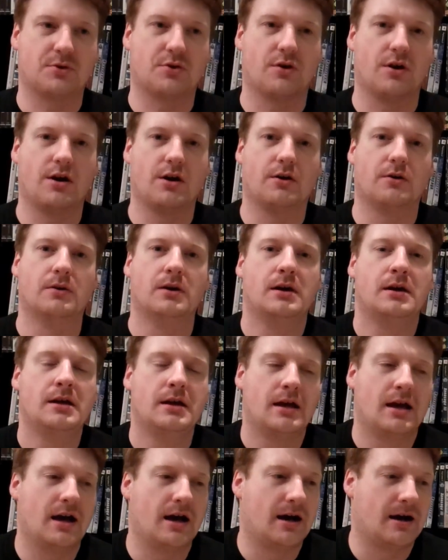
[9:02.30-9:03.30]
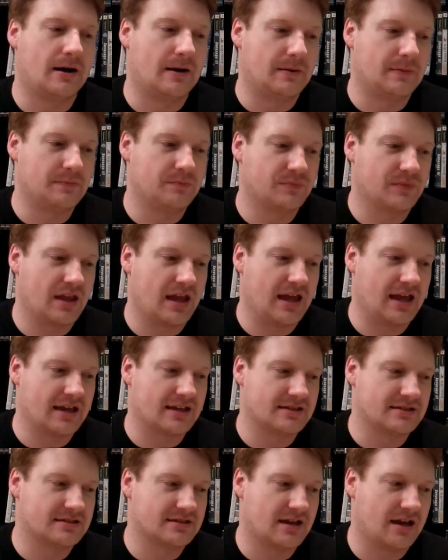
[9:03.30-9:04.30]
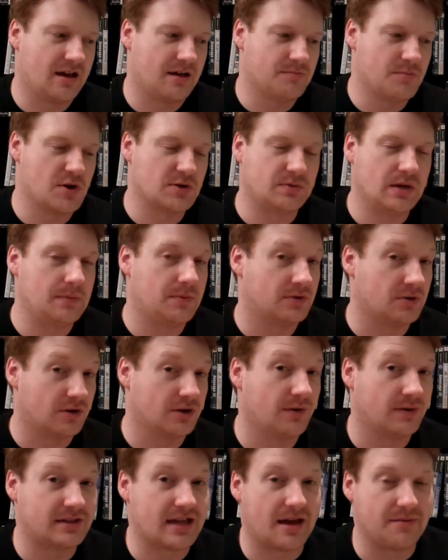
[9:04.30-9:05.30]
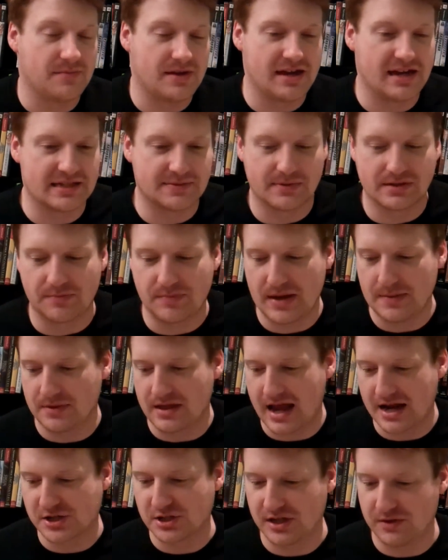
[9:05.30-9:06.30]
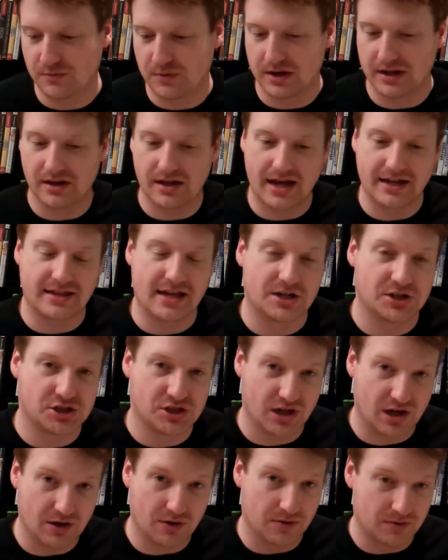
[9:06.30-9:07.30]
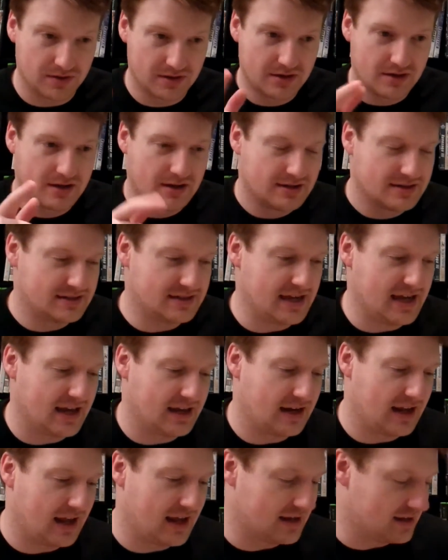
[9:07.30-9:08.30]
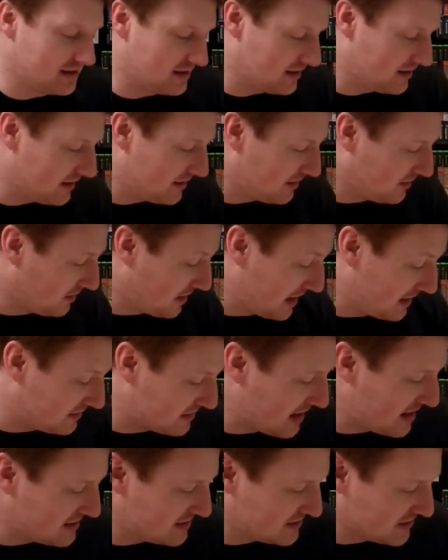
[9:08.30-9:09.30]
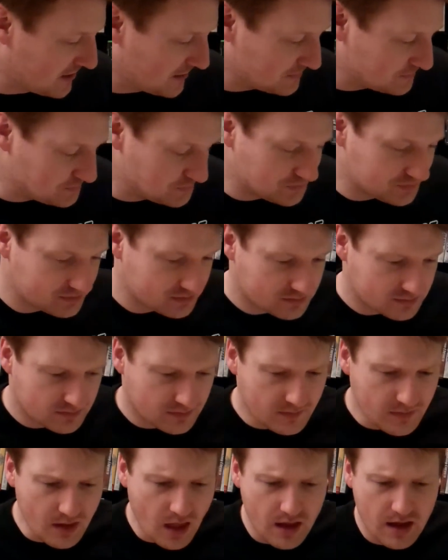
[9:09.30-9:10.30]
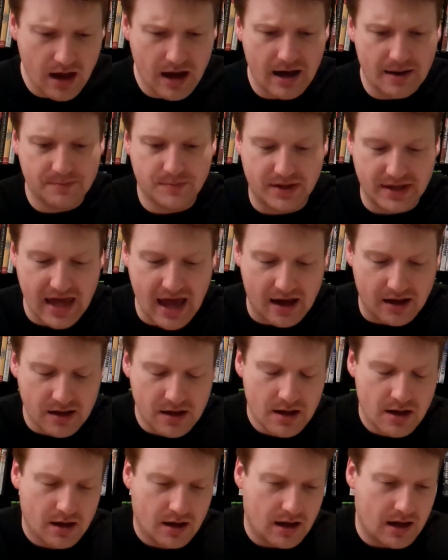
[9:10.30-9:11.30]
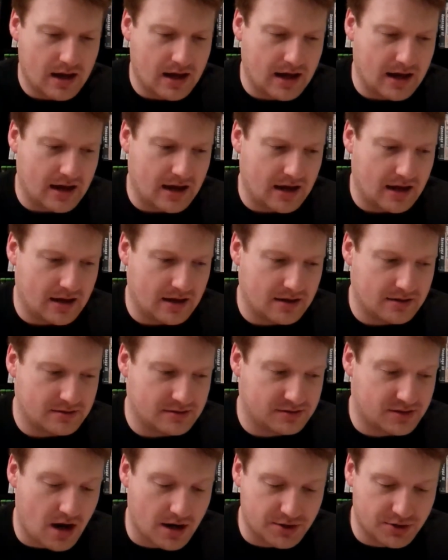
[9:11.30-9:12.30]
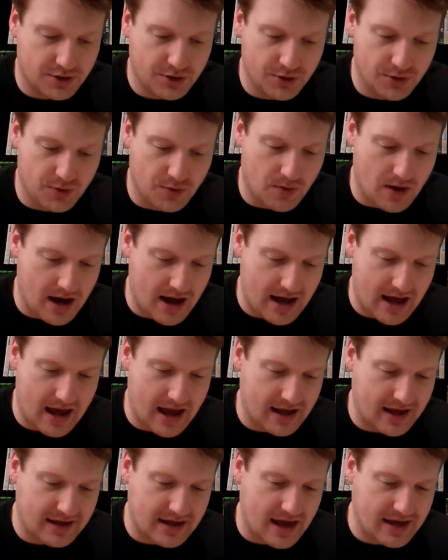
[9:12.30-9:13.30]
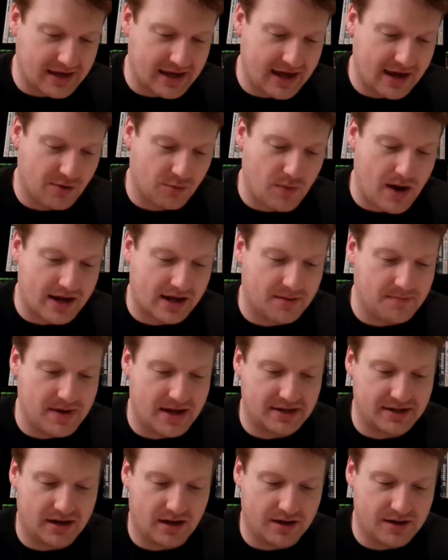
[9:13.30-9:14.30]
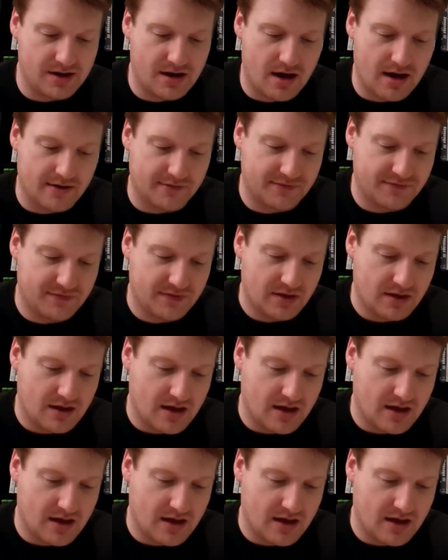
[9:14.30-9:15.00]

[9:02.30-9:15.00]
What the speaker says: Crow, and most people don't know what that means, but the people actually really like that show, see it, and like that. So, but yeah, Doctor Who, I can't recommend it enough.